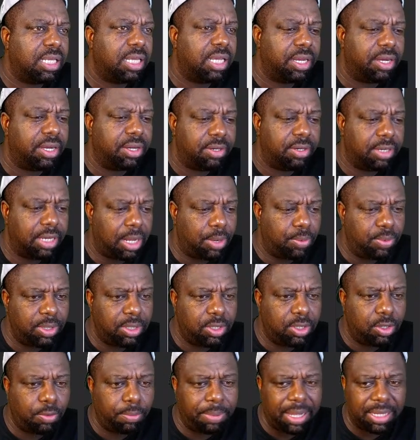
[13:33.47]
here. I want
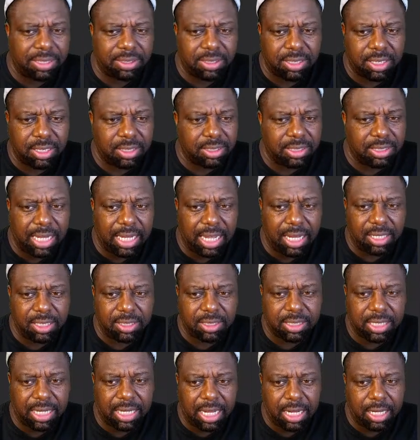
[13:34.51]
to go back to this Dallas
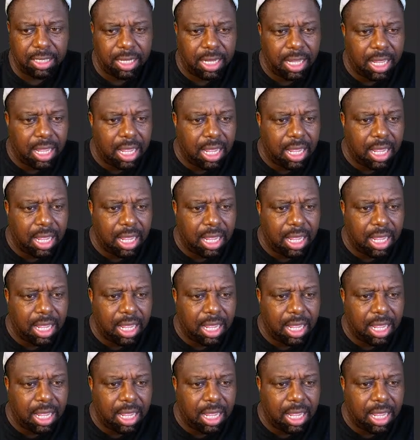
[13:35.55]
game.